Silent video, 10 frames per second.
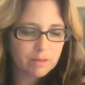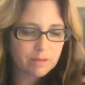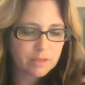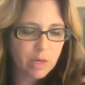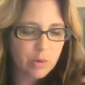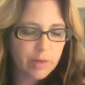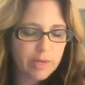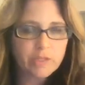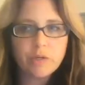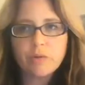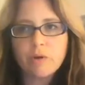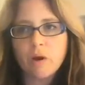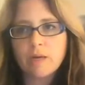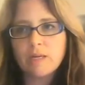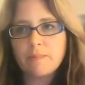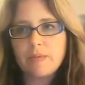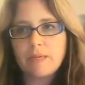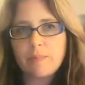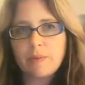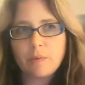So, and there are going to
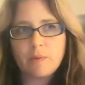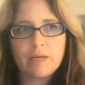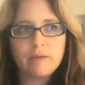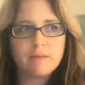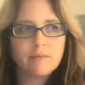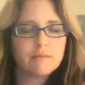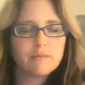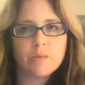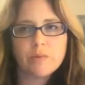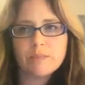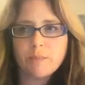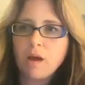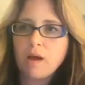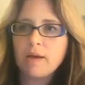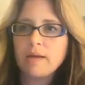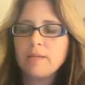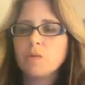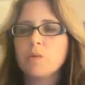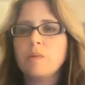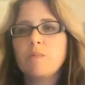be people that don't respond,
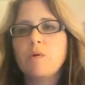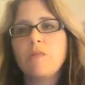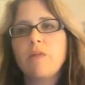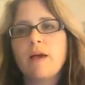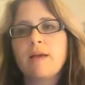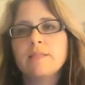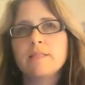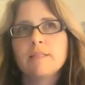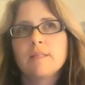or people that